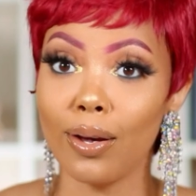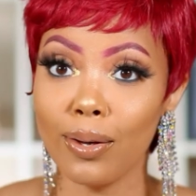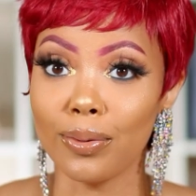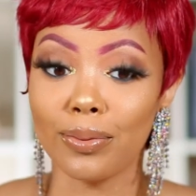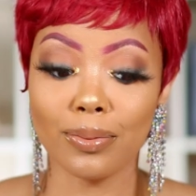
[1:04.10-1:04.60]

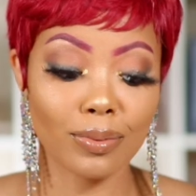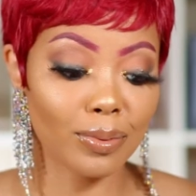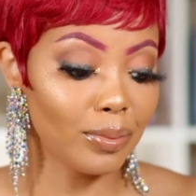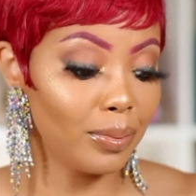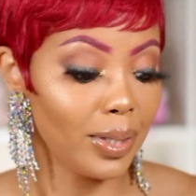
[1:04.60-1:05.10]
Oh,
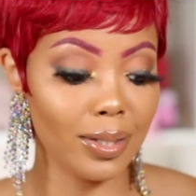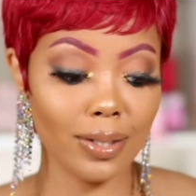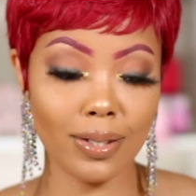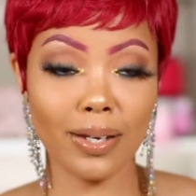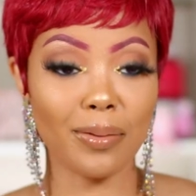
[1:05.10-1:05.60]
we did
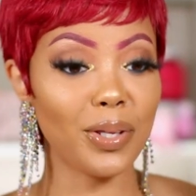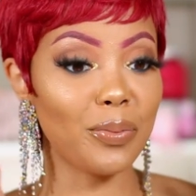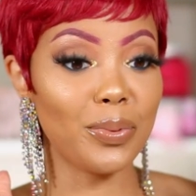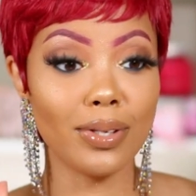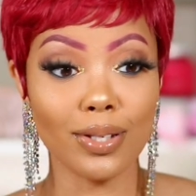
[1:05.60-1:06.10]
the damn thing
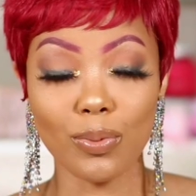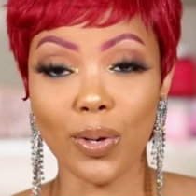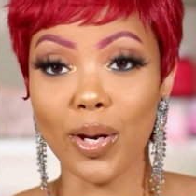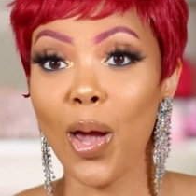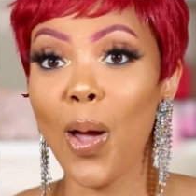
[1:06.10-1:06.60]
with this one.